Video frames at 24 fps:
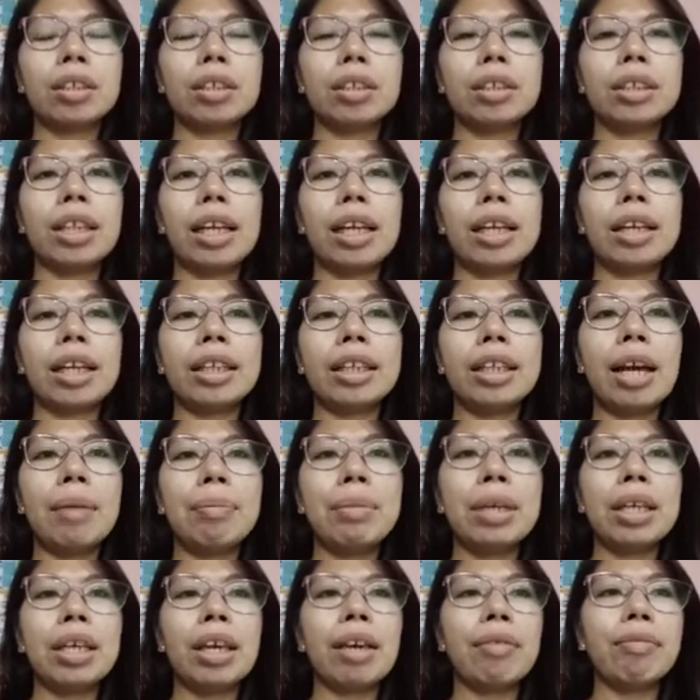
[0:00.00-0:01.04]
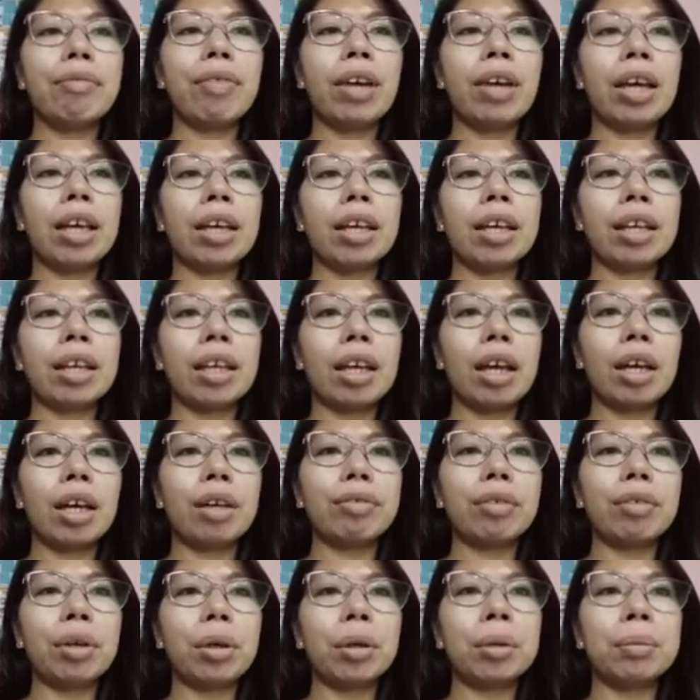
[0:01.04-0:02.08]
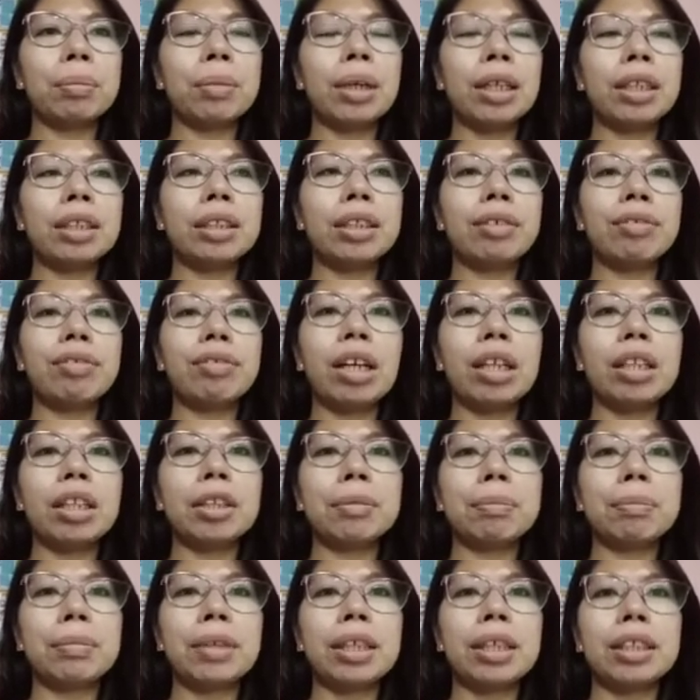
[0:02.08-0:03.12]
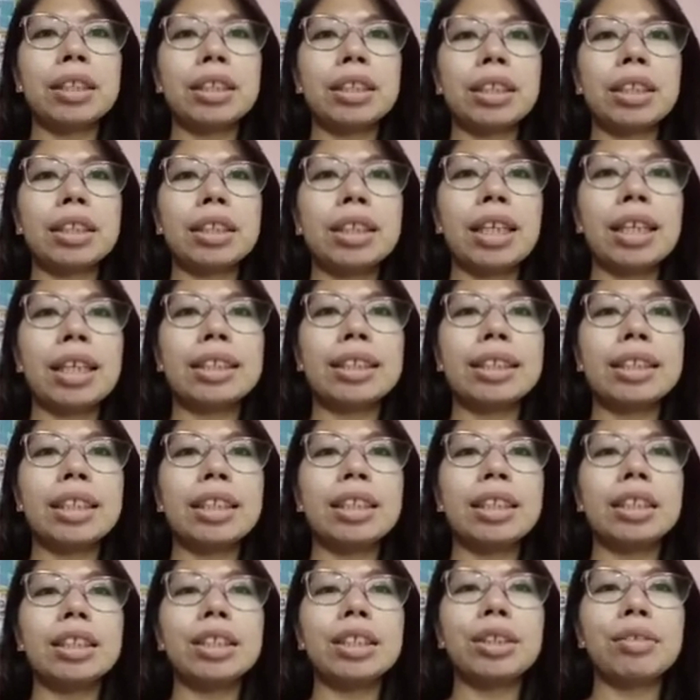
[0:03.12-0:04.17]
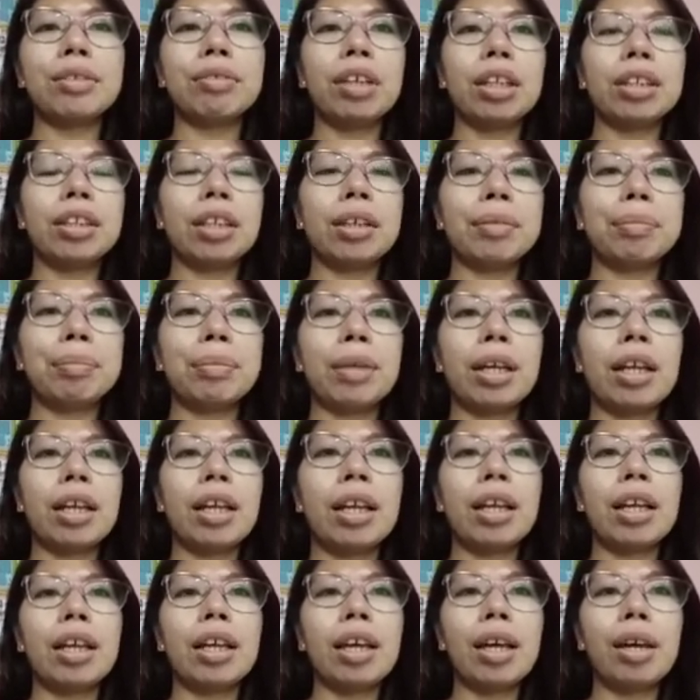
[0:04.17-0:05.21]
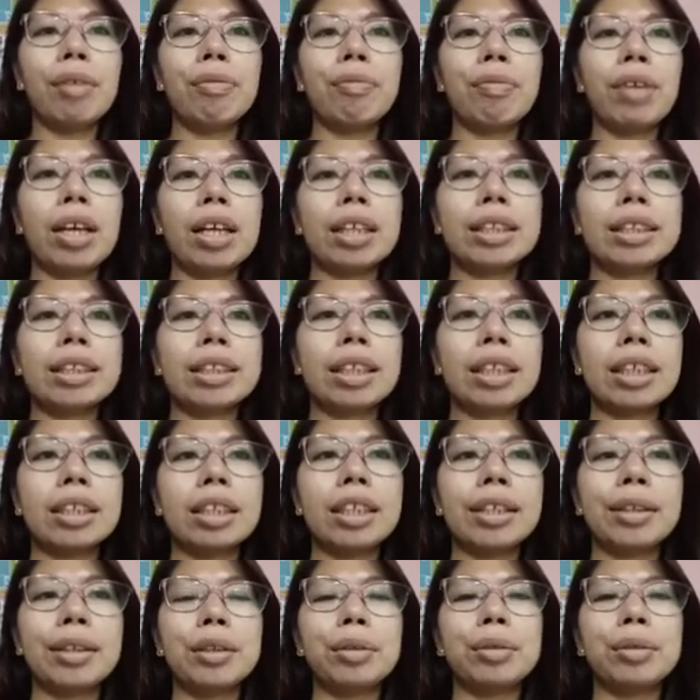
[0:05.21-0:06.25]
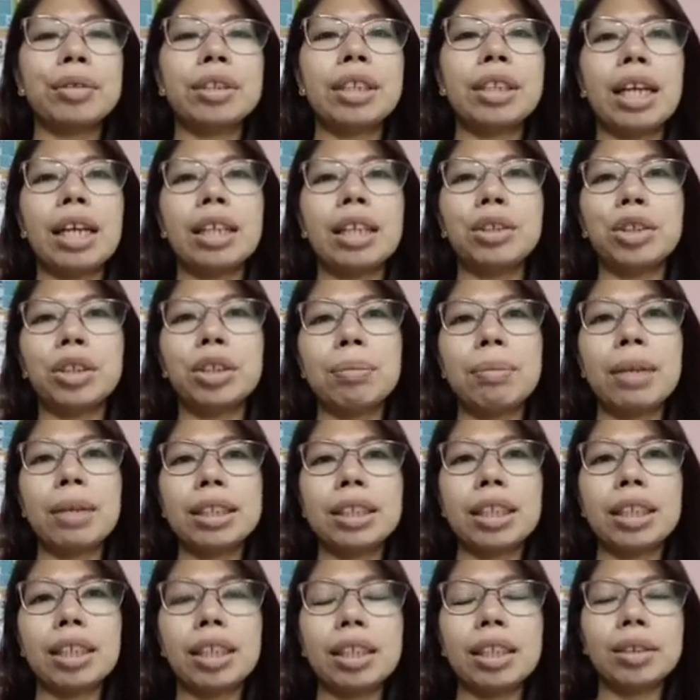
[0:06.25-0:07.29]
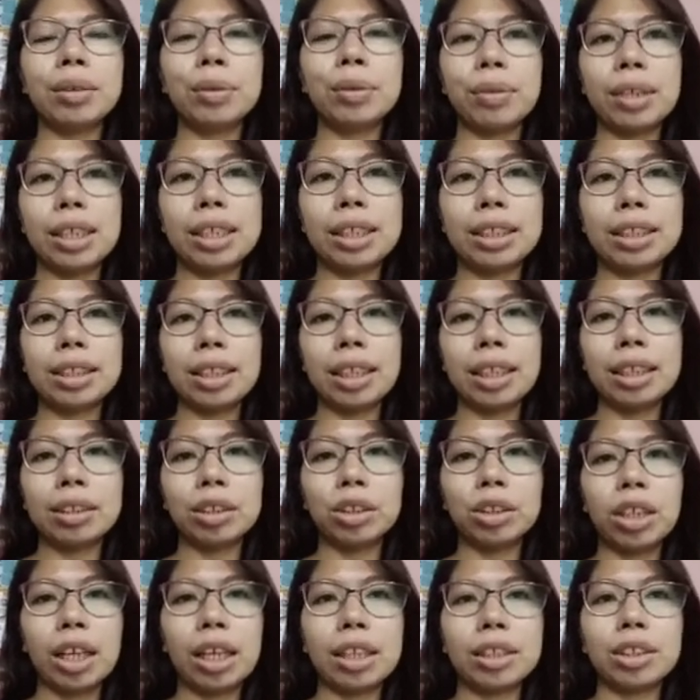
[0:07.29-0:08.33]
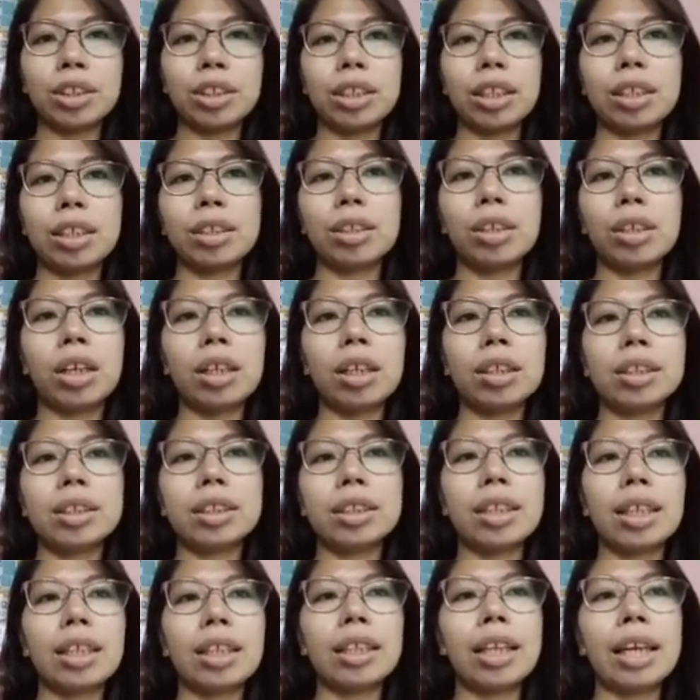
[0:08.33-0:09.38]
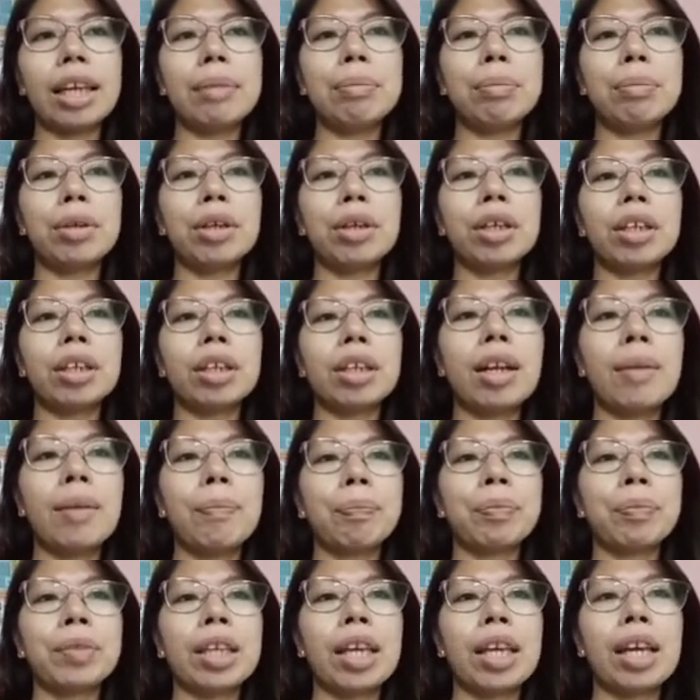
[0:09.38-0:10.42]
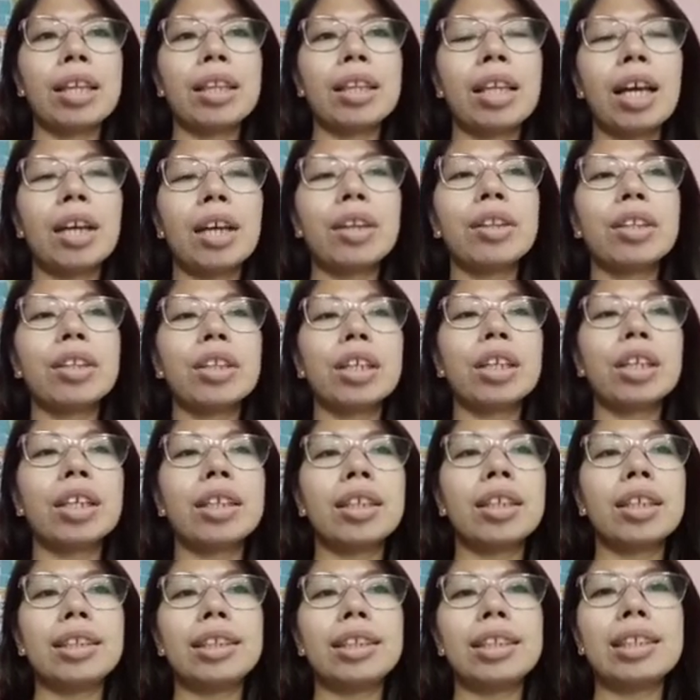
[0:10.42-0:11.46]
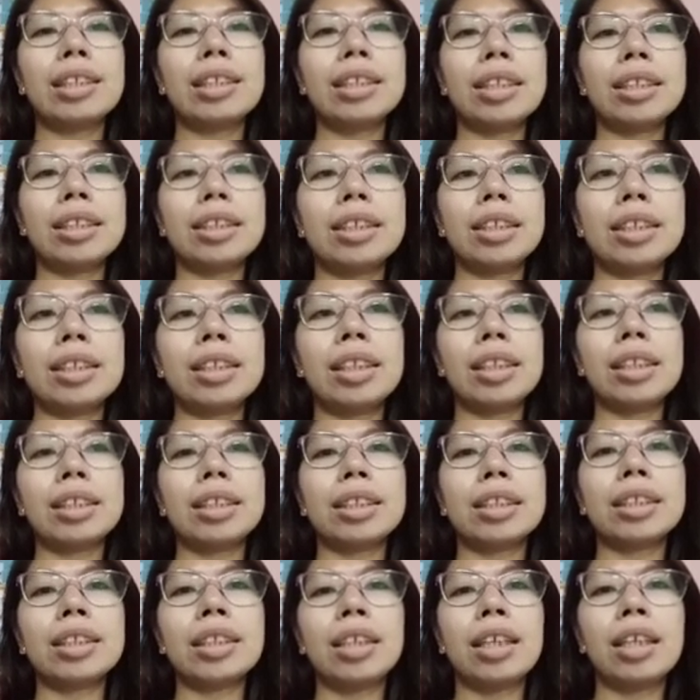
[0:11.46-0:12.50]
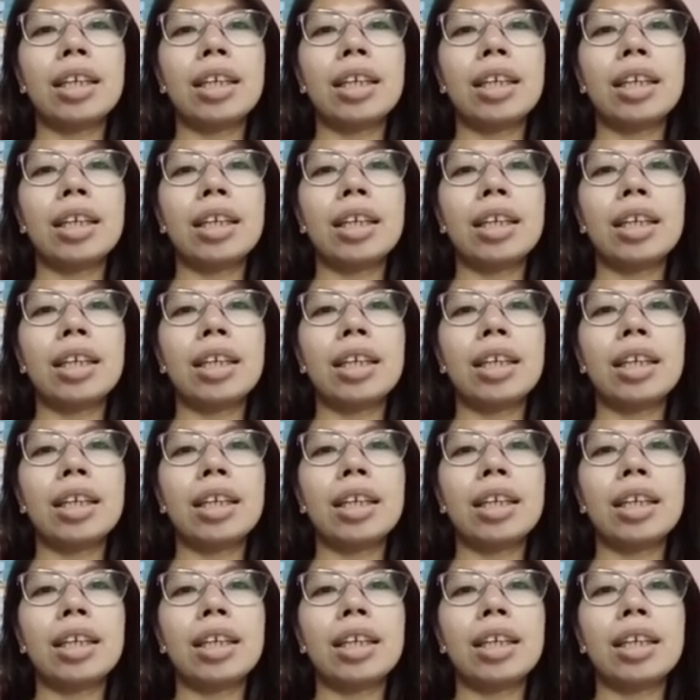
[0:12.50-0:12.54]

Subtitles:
The economic effect of urban development is as cities develop, effects can include a dramatic increase and change in cost, labor, and other necessities.